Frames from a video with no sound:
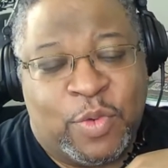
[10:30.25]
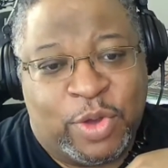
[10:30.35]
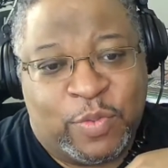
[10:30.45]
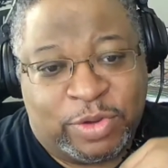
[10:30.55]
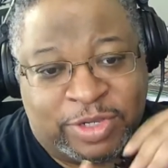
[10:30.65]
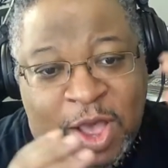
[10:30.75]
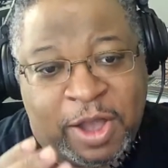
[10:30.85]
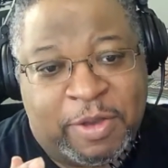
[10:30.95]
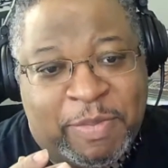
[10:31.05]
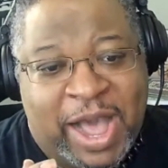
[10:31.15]
will will
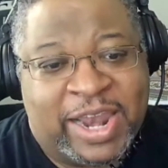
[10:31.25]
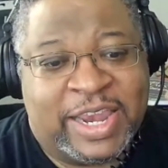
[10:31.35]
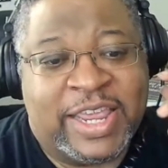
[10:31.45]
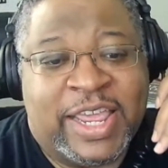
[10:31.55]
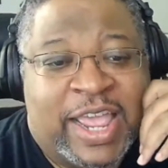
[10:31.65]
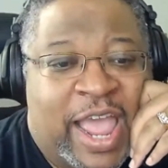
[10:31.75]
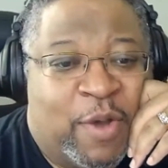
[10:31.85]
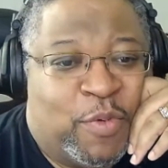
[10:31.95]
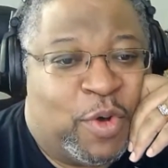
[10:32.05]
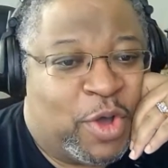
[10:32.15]
talk about it
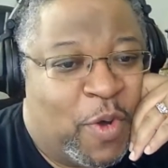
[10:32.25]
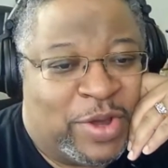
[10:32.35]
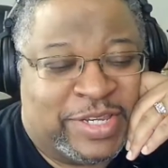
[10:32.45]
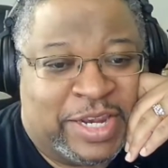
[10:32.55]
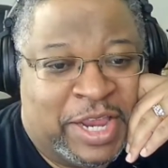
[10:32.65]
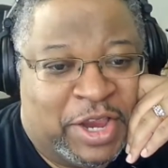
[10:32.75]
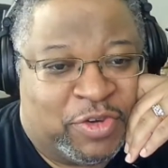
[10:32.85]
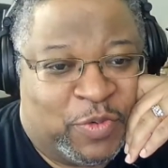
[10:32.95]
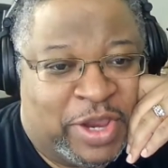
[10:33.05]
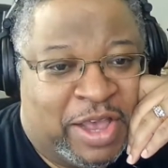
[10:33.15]
and we'll go into the
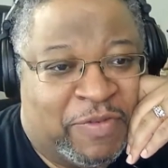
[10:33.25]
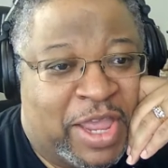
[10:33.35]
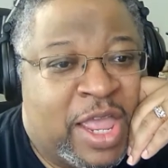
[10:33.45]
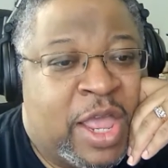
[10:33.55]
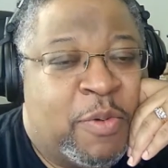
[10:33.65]
history of it.